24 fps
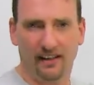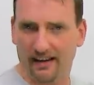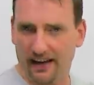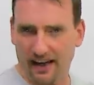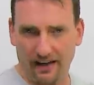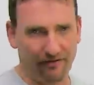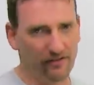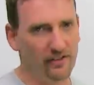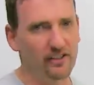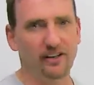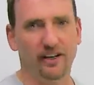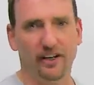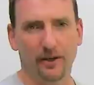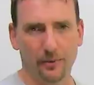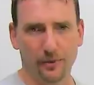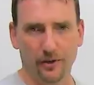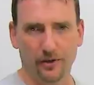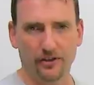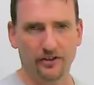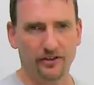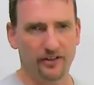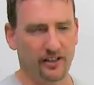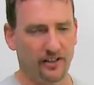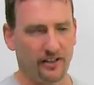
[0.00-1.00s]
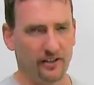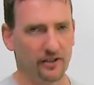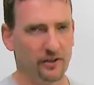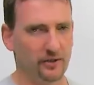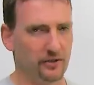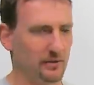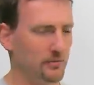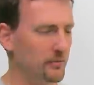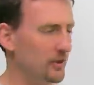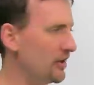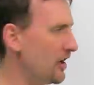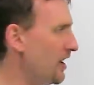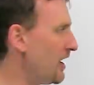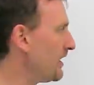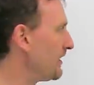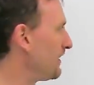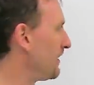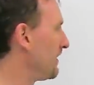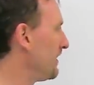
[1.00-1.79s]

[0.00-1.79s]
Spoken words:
everyday words, you're going to use them a lot.